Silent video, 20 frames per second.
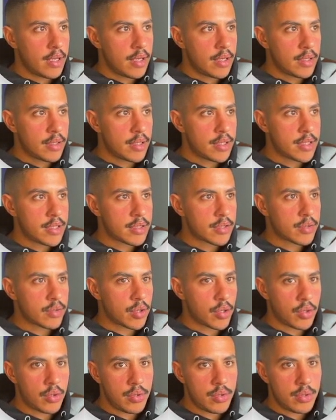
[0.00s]
Let's
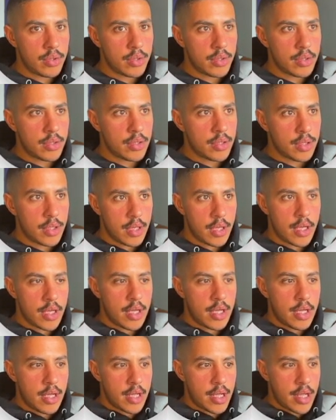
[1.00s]
scroll.
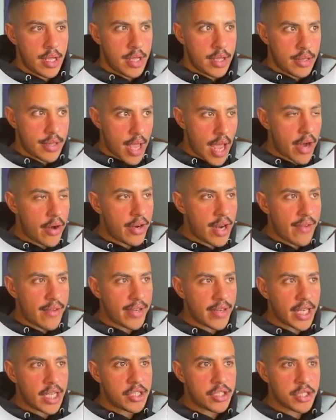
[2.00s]
The header
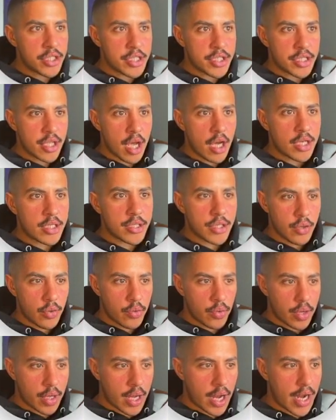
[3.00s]
navigation is stuck, so
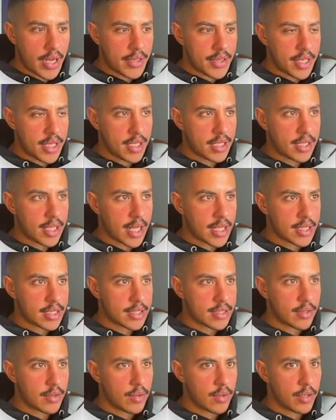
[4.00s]
I think
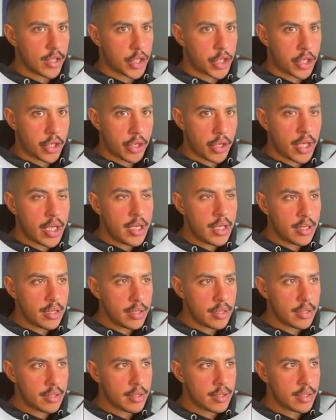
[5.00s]
that's good.
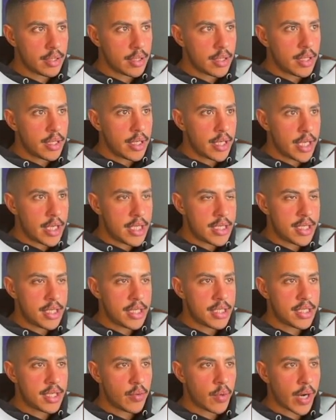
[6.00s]
Easy to
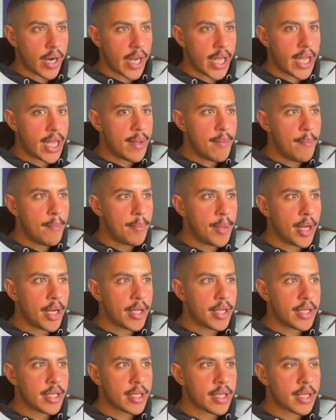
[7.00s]
see where I am,
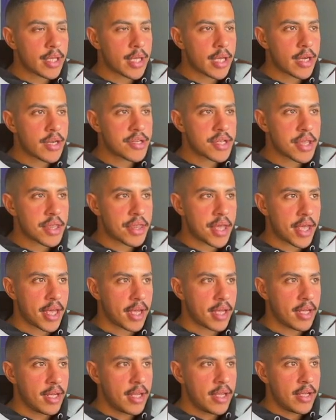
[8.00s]
but here's the
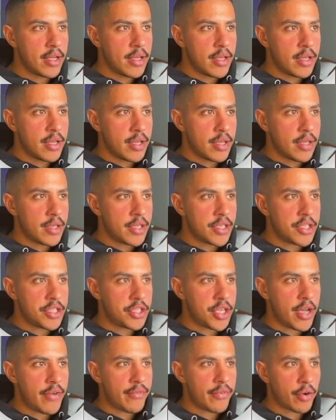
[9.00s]
thing. The
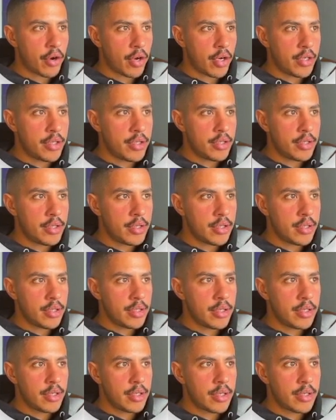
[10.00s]
chevron,
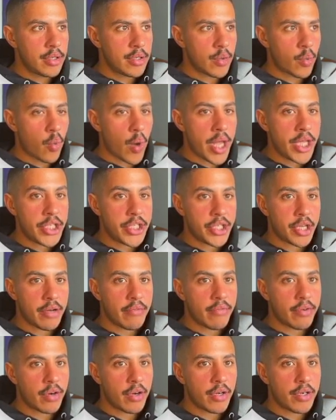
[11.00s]
the white
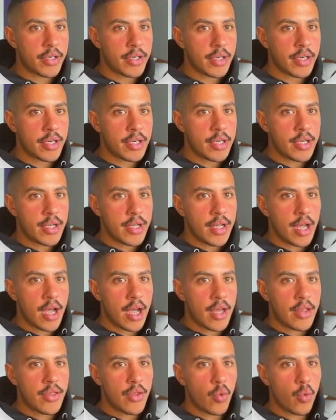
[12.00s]
chevron,
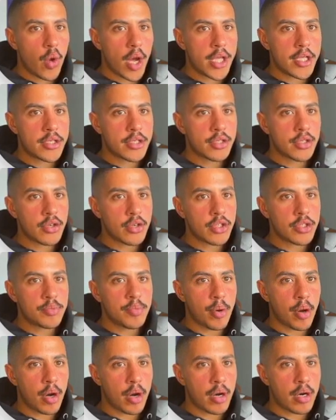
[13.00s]
and the white search
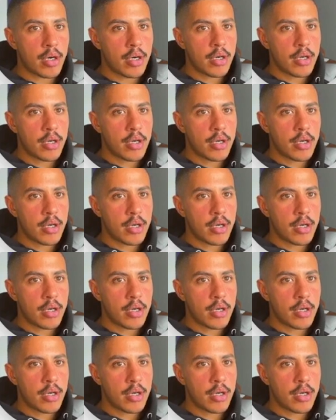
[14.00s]
bar,